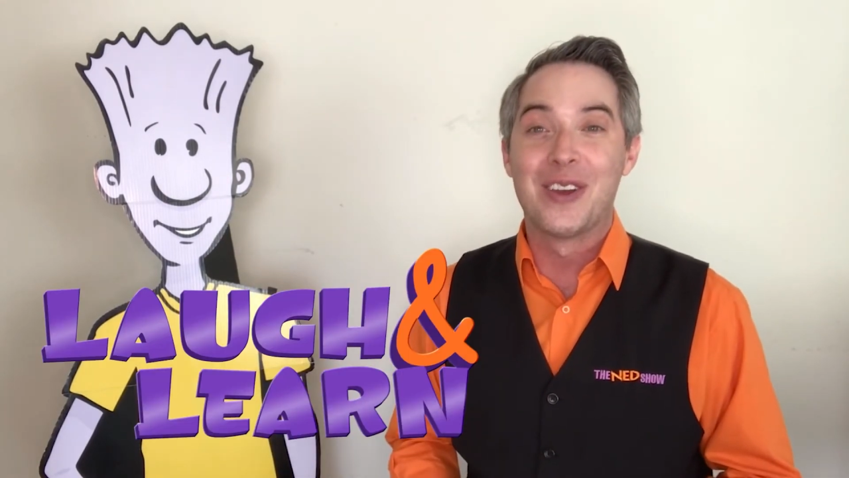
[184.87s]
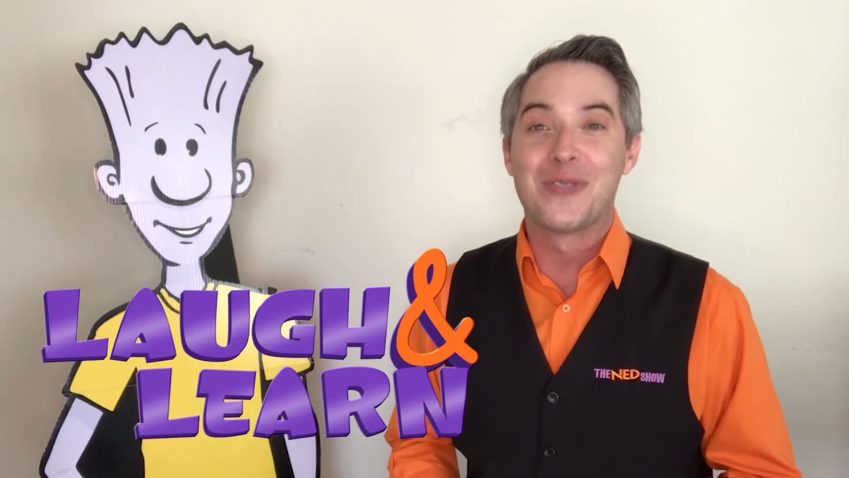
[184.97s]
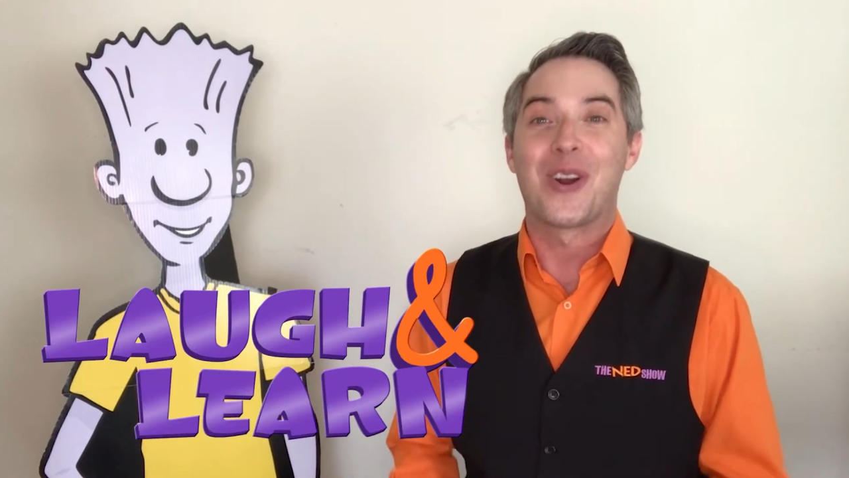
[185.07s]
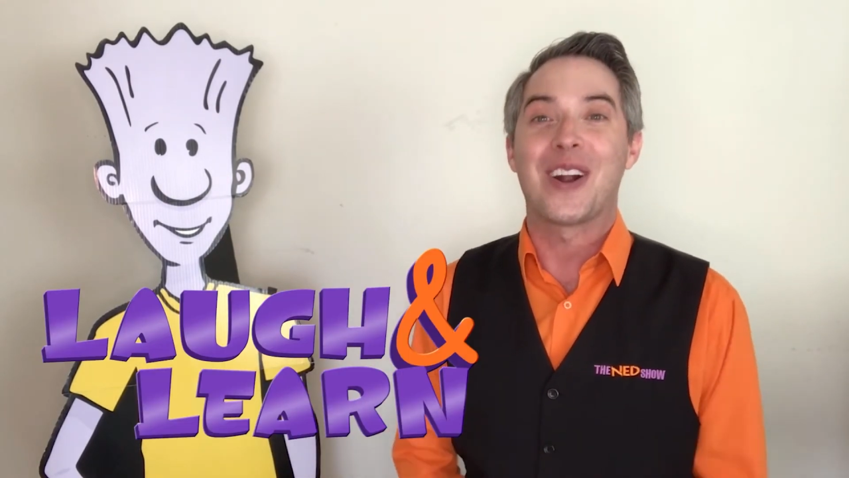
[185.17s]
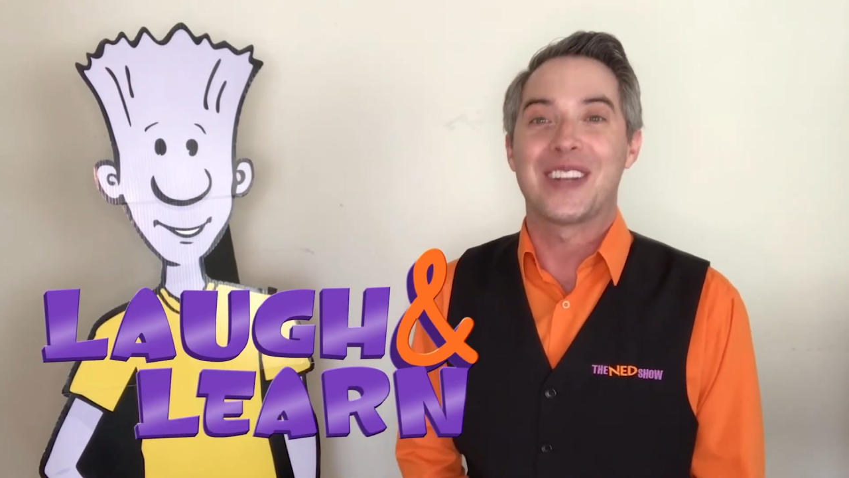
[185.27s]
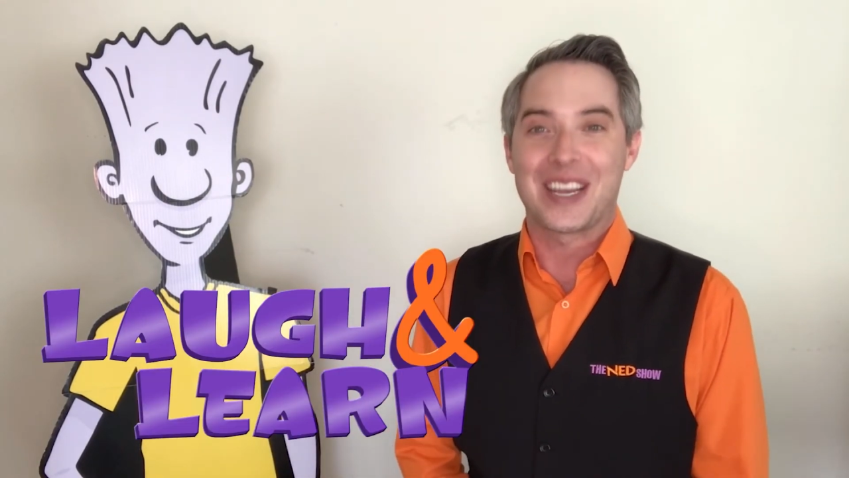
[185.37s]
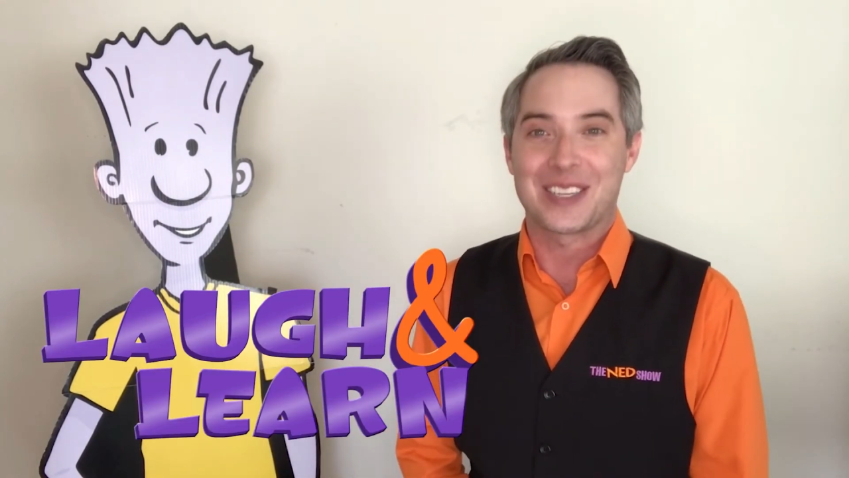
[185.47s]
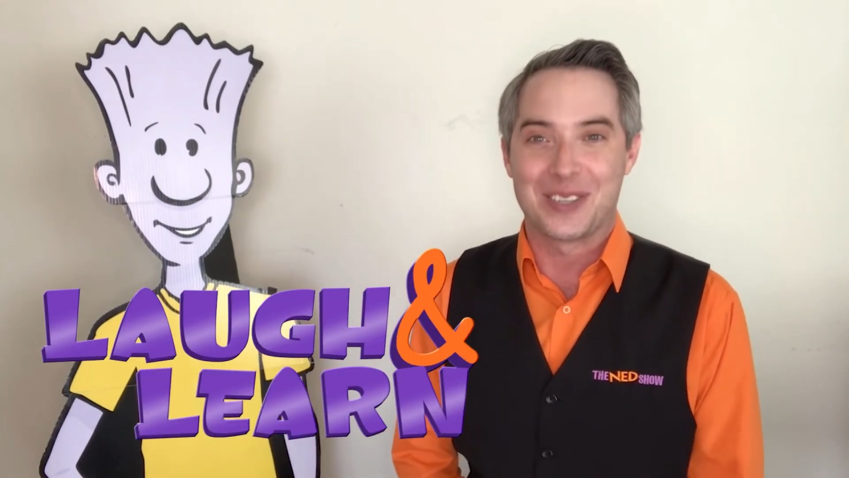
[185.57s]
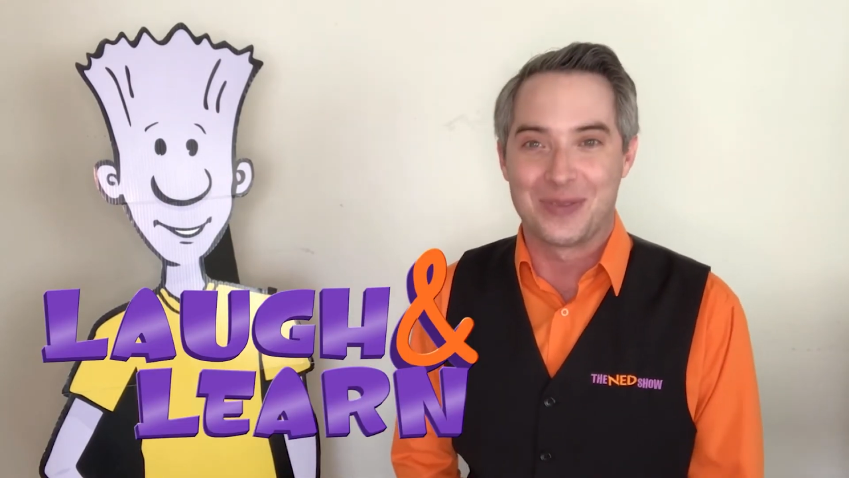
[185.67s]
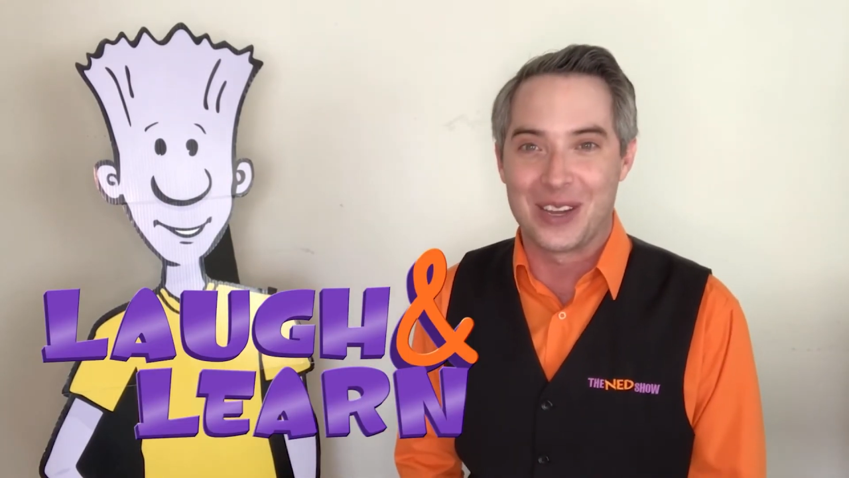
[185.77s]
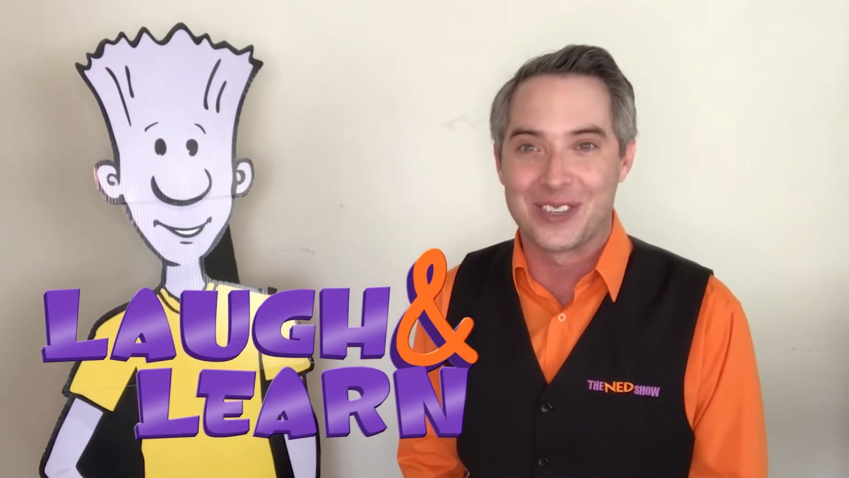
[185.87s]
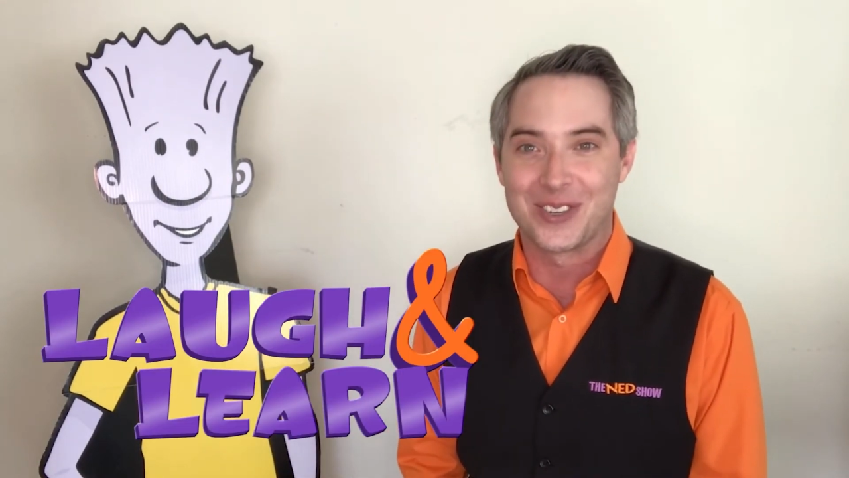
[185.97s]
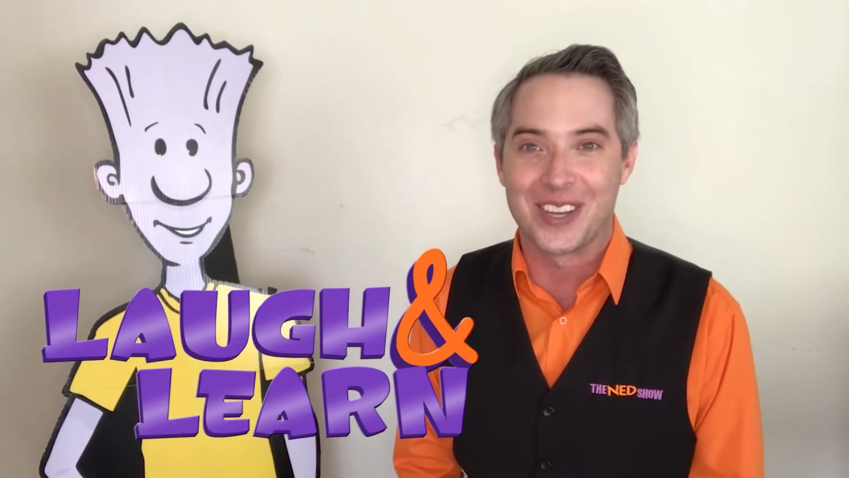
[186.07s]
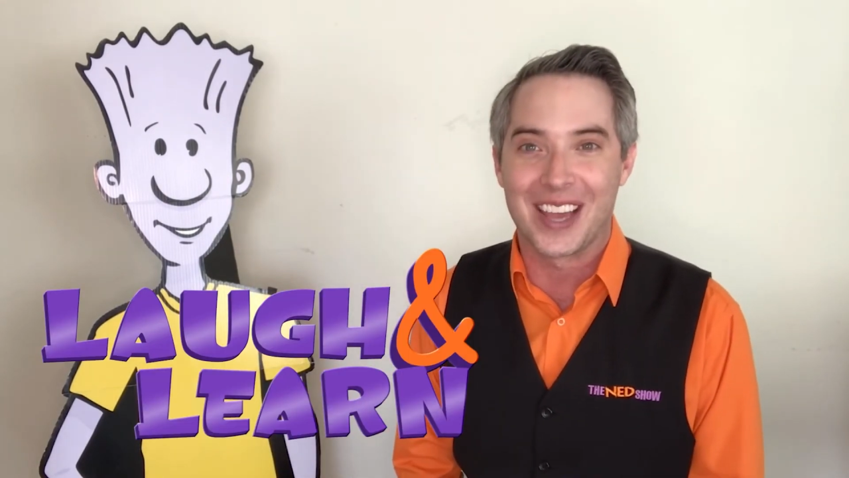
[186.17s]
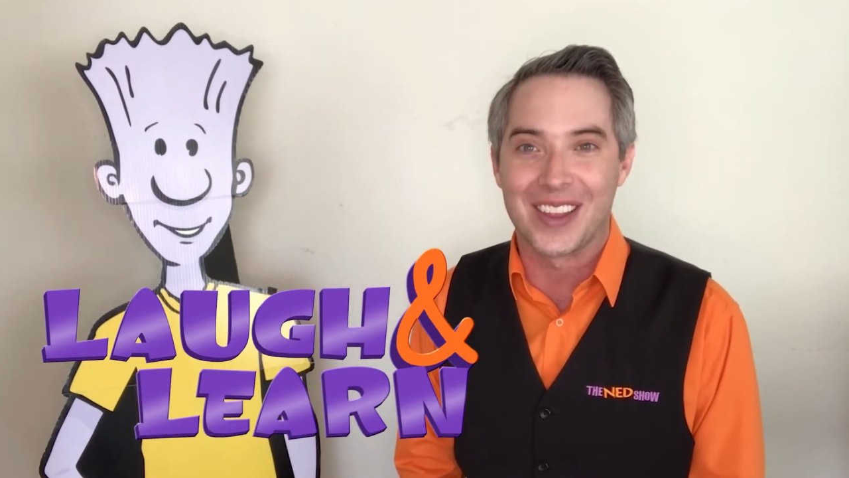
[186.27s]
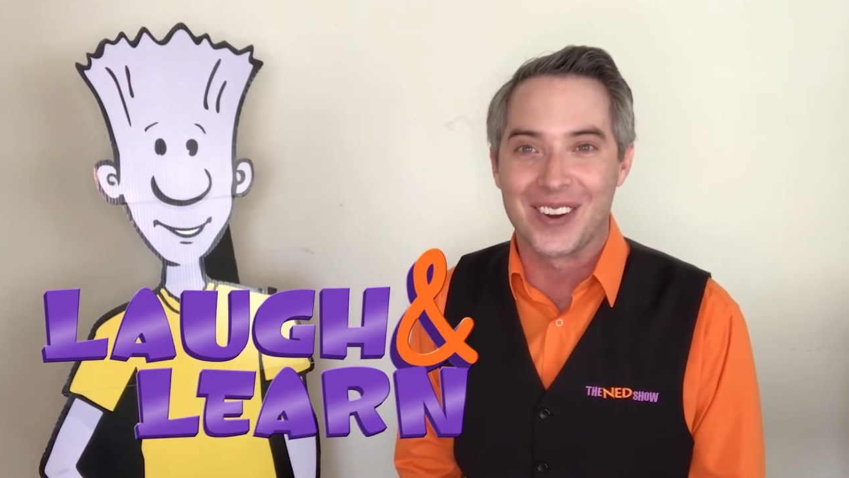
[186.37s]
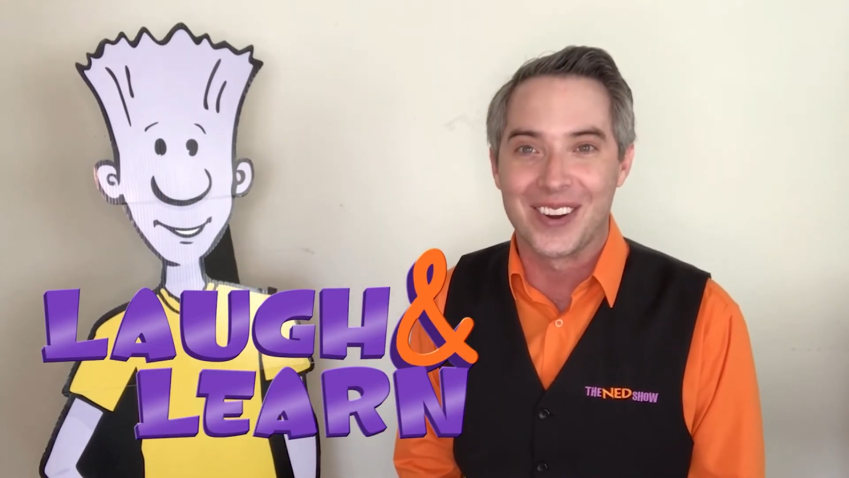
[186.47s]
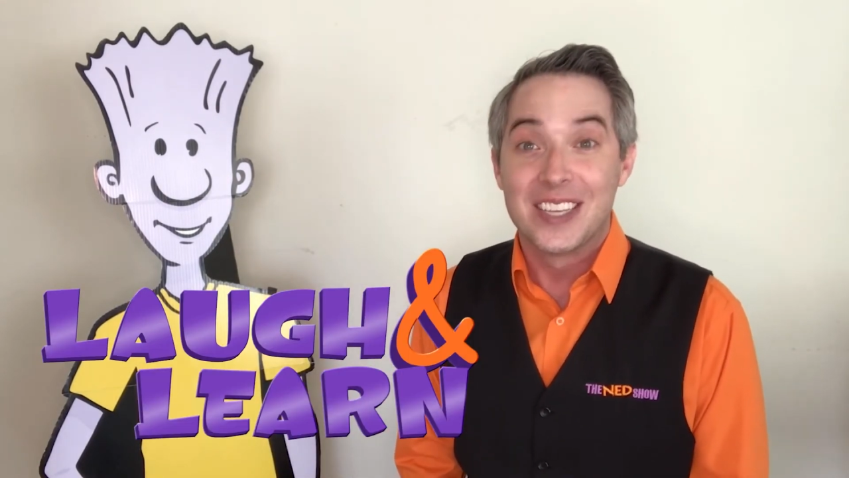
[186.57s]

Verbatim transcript: for our next adventure together.